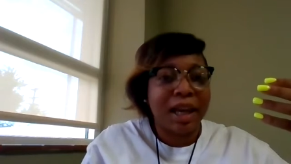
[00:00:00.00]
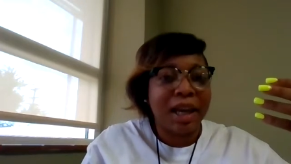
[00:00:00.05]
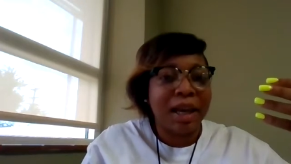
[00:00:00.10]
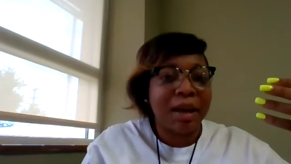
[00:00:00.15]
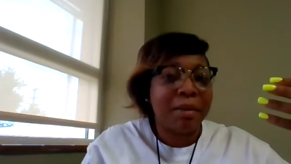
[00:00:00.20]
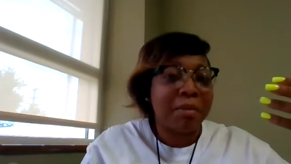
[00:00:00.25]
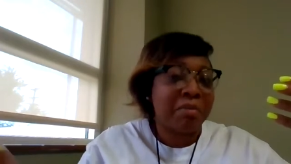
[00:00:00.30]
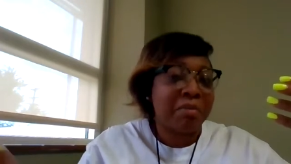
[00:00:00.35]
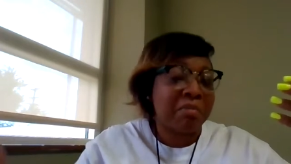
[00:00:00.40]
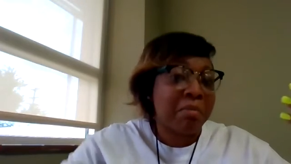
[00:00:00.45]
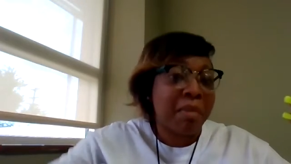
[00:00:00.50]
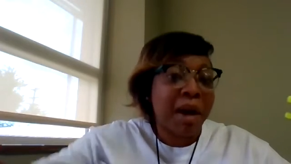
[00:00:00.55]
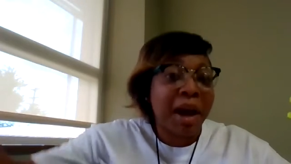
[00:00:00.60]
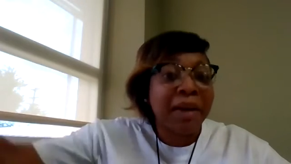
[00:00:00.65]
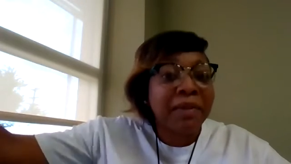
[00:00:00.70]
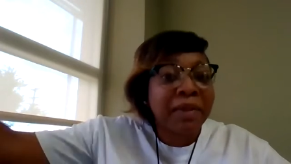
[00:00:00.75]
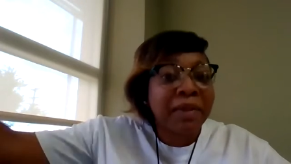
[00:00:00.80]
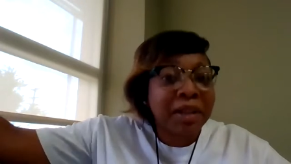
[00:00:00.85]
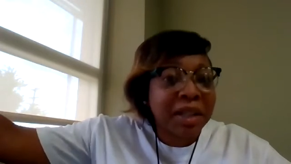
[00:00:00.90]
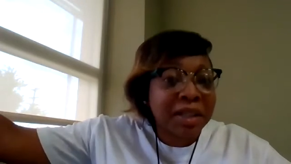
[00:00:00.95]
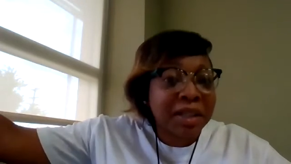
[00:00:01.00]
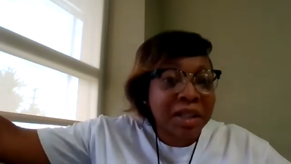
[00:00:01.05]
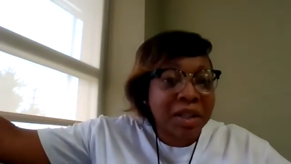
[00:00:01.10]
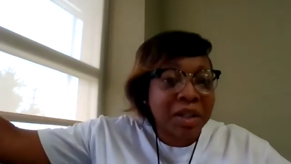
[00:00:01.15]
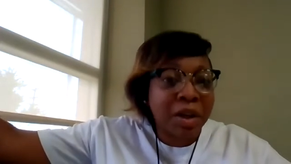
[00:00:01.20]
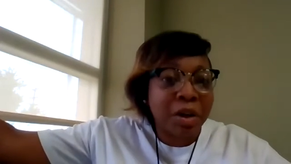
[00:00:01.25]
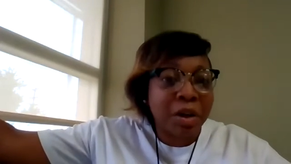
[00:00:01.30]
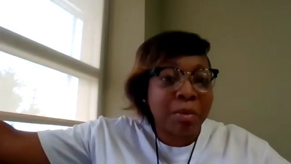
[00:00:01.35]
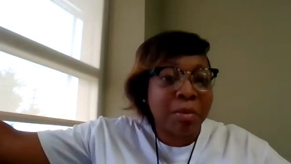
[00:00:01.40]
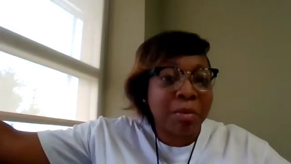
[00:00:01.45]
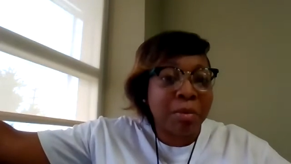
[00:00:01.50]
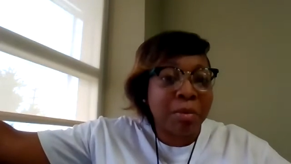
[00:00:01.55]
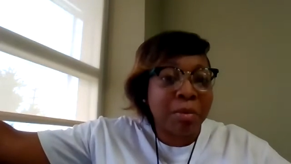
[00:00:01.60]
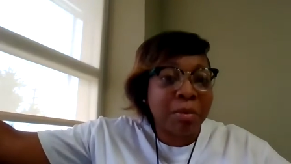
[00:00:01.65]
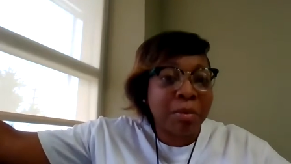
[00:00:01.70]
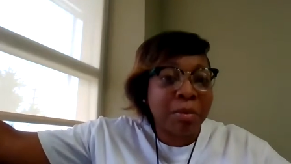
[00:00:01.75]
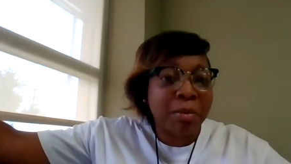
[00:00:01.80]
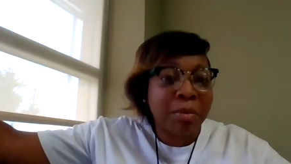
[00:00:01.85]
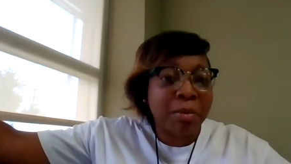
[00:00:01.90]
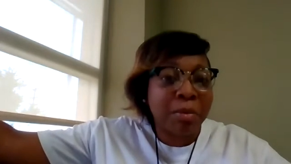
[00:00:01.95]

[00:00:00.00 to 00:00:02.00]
and Michael doesn't know, but